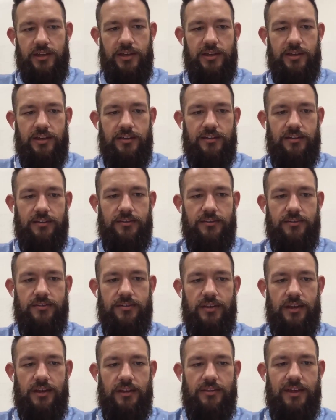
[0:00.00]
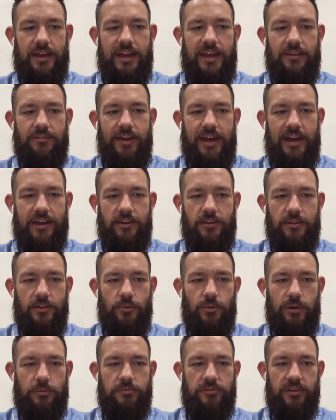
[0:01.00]
is they have had on
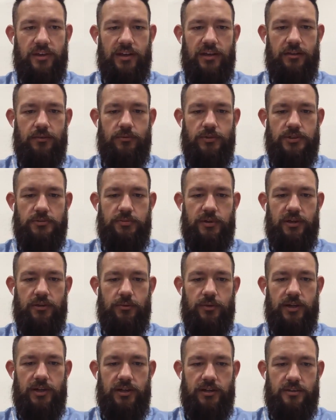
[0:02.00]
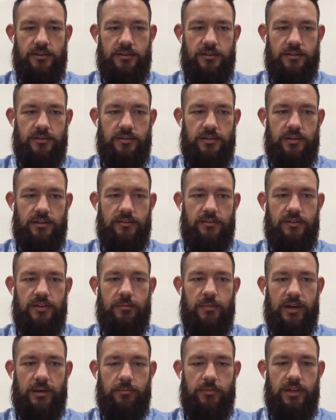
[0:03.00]
their website, which by the way is
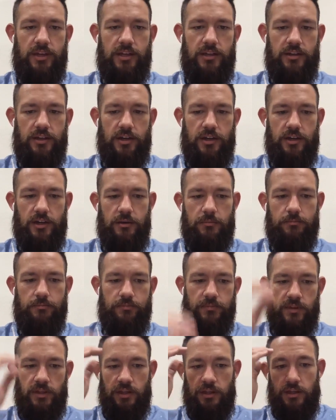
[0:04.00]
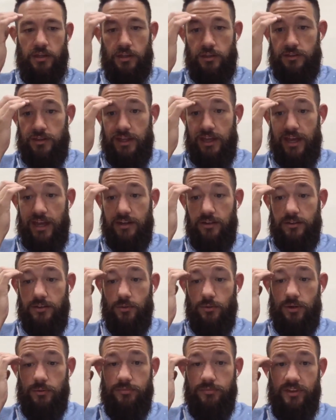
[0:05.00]
dmacmedia.com. They had on
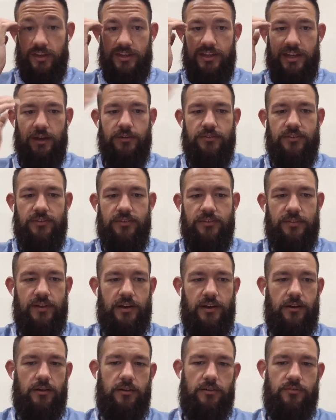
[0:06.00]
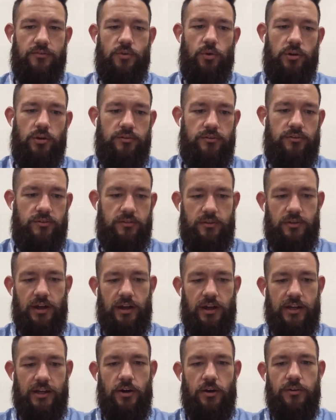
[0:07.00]
their website. Now it's not there, of course.
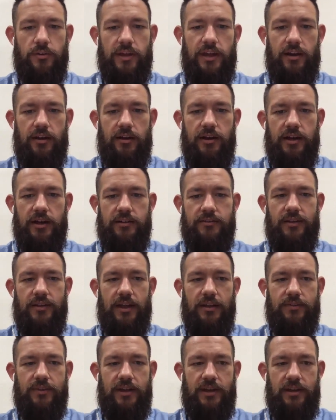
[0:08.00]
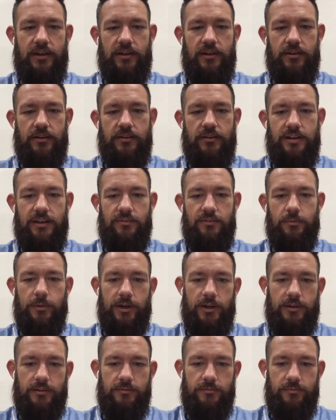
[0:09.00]
I go there, it's not there. Never
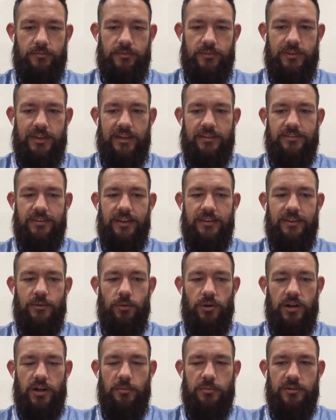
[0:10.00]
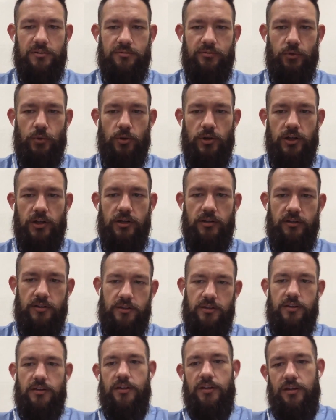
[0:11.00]
mind. They said they were coming to Florida.
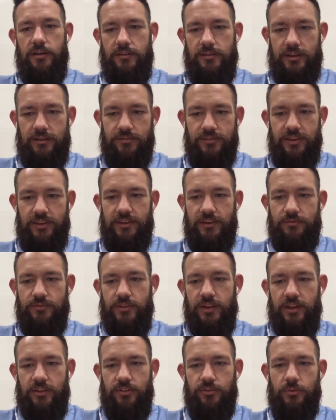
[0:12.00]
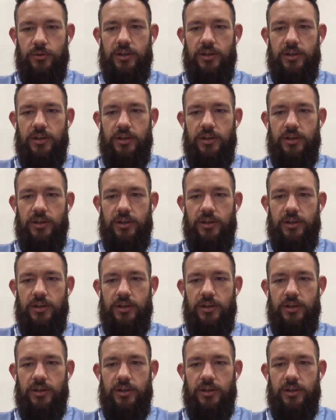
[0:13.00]
They've said that for like 3